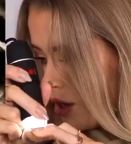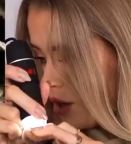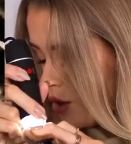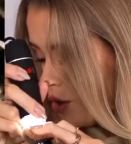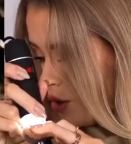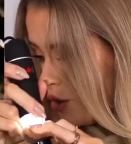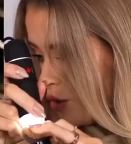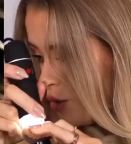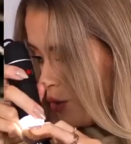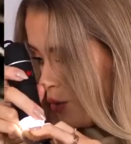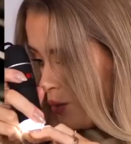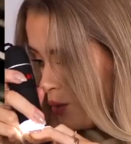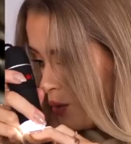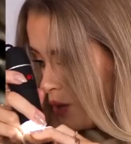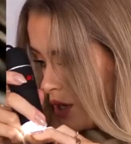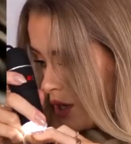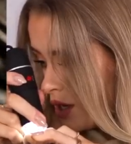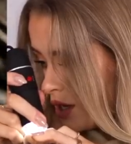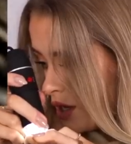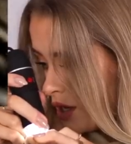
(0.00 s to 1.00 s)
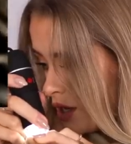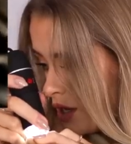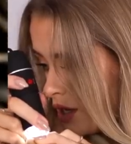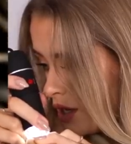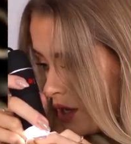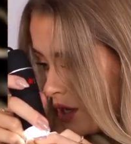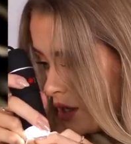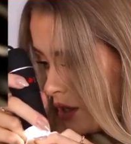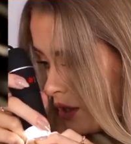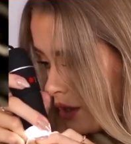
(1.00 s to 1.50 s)
Ew.
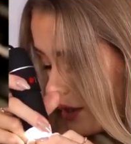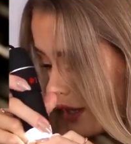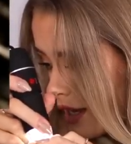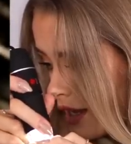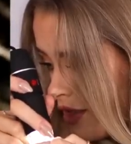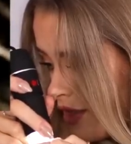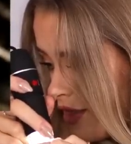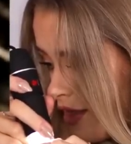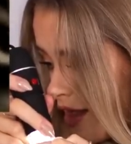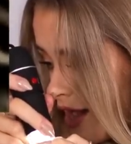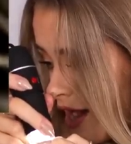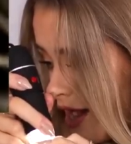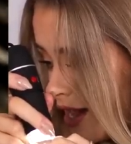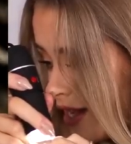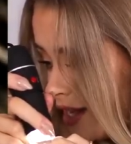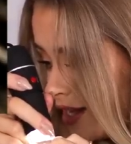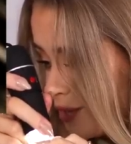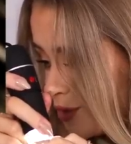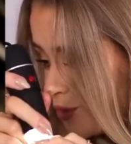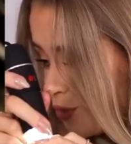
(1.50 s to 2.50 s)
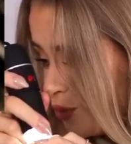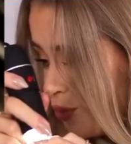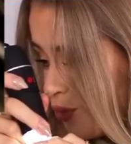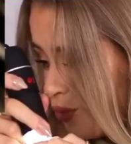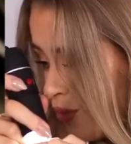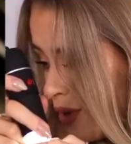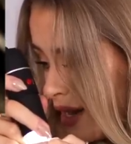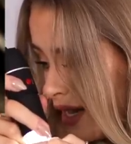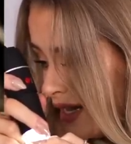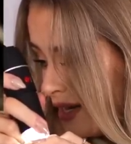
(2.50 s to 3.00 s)
Okay, that is
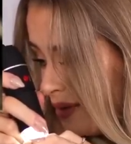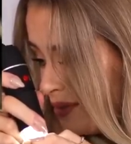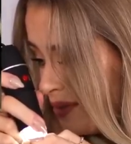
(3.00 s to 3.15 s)
way